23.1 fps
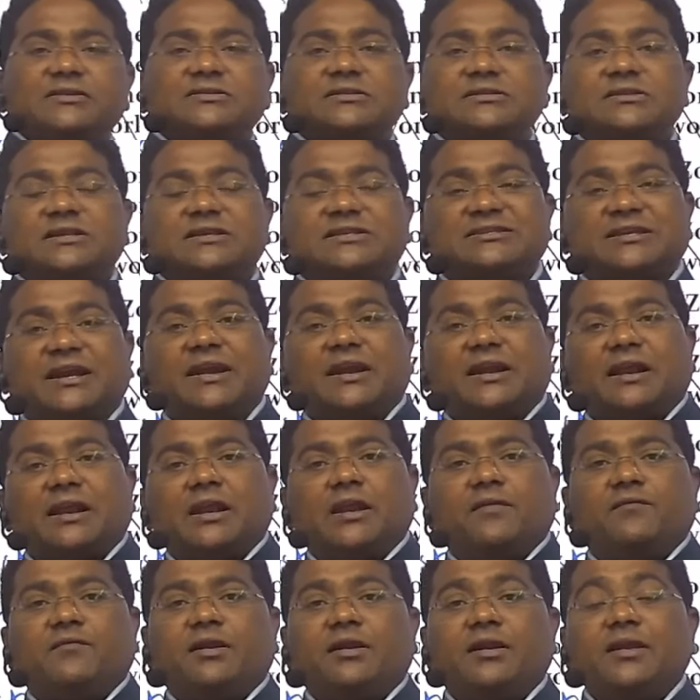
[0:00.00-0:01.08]
in the central
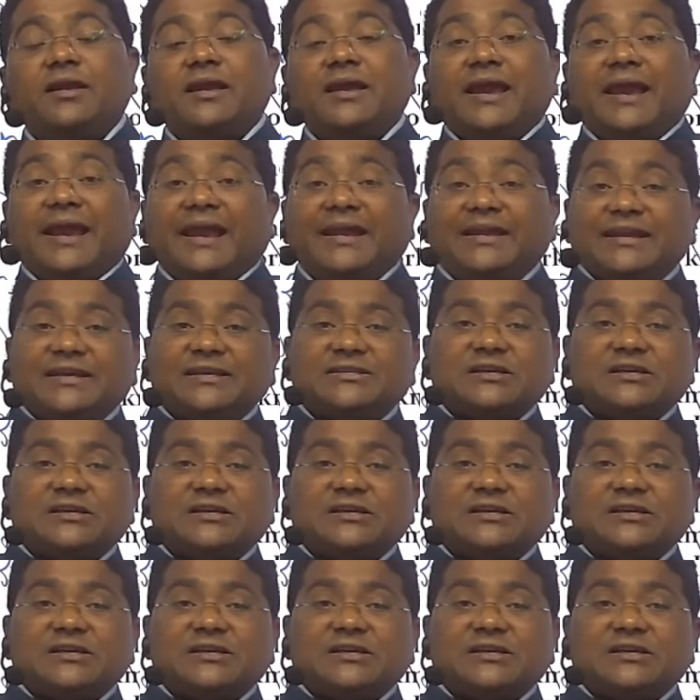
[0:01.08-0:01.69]
level. It is